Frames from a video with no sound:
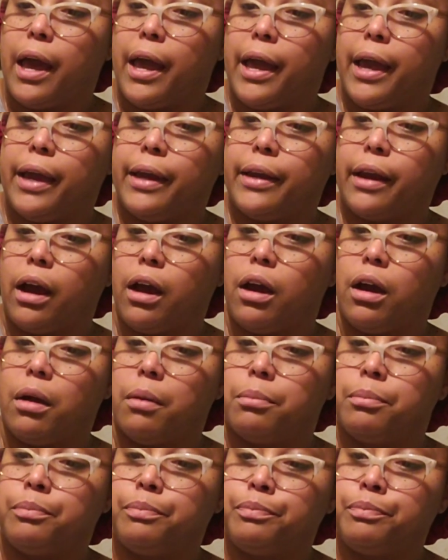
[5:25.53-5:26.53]
and
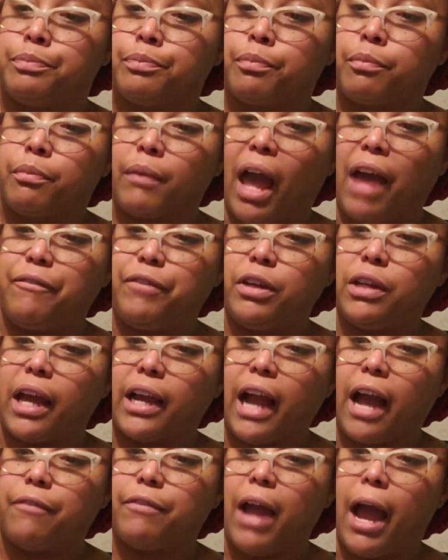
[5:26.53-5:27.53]
I feel
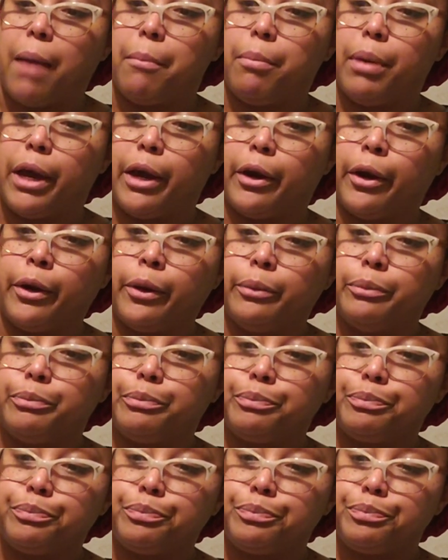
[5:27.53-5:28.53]
like I've gotten better
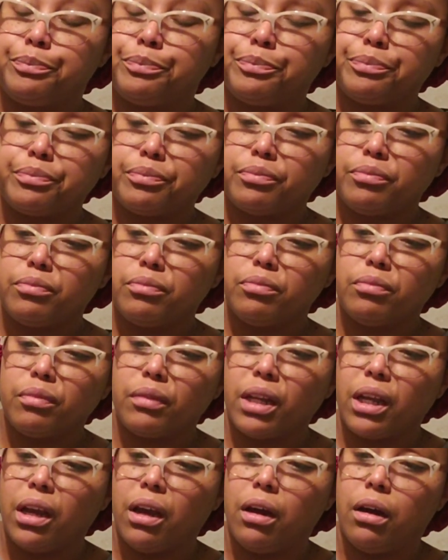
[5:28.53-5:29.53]

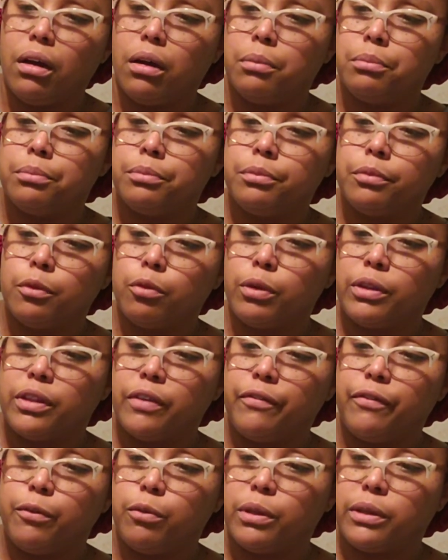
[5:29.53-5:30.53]

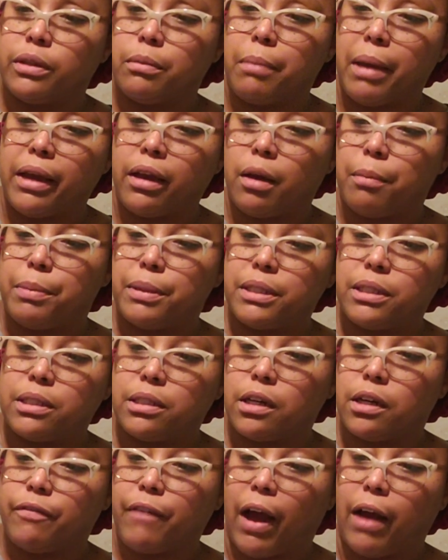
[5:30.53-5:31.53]
with the makeup and
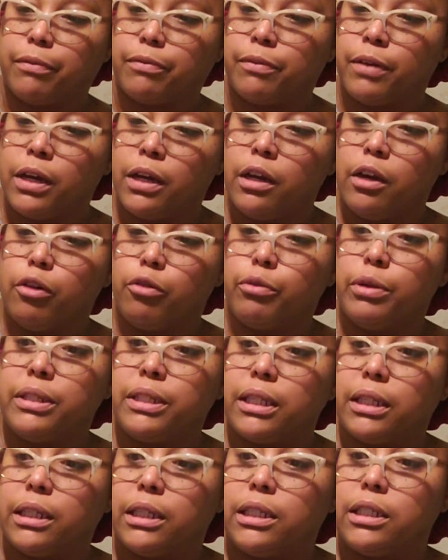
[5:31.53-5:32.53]
stuff. I've
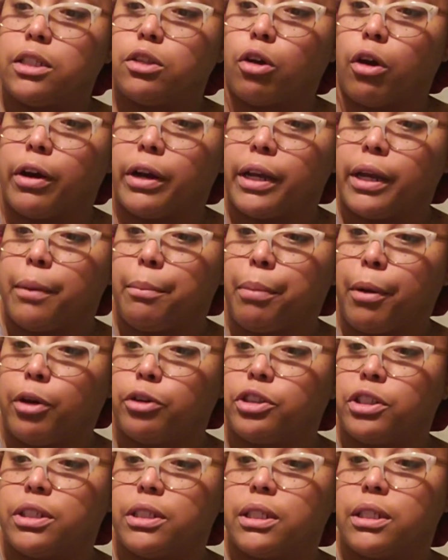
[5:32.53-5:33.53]
recently started
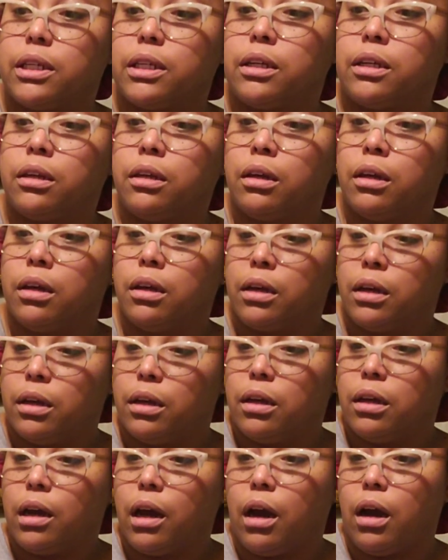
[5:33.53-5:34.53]
purchasing
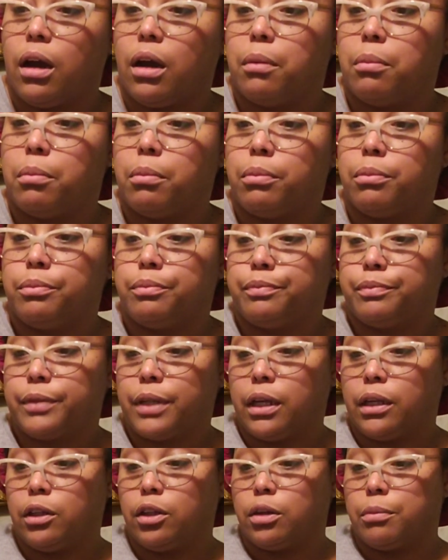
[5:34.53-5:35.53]
a
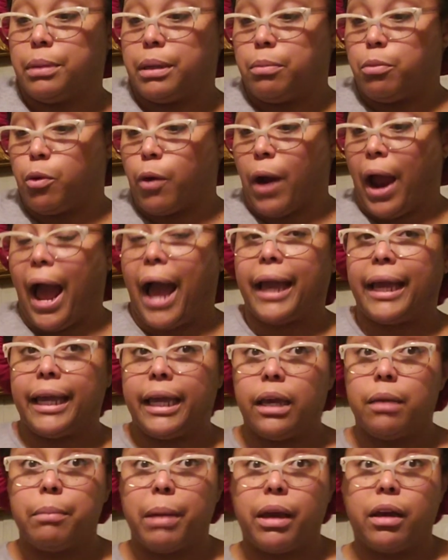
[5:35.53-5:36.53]
little bit more high
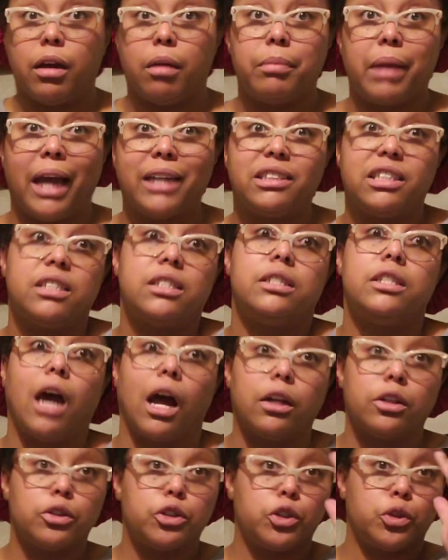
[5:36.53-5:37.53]
end makeup, not just
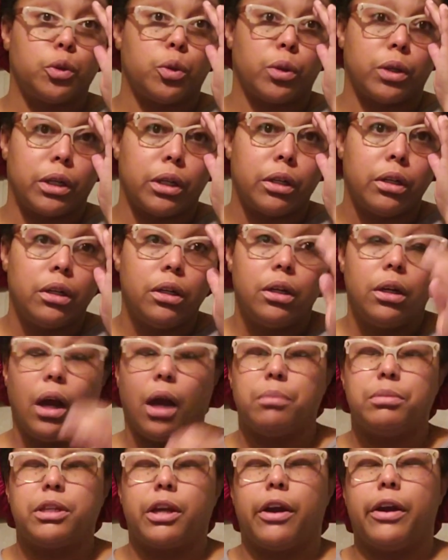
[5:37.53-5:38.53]
dollar store.
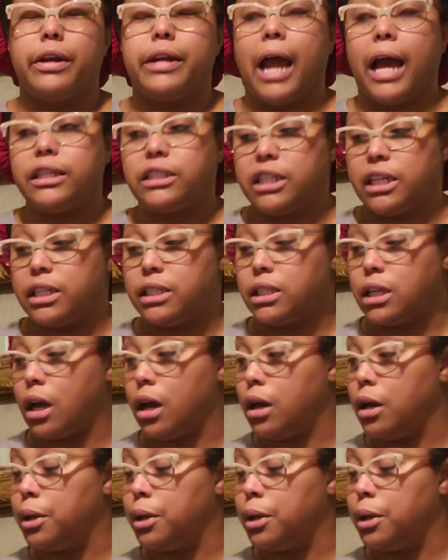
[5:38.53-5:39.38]
I'm sorry, not just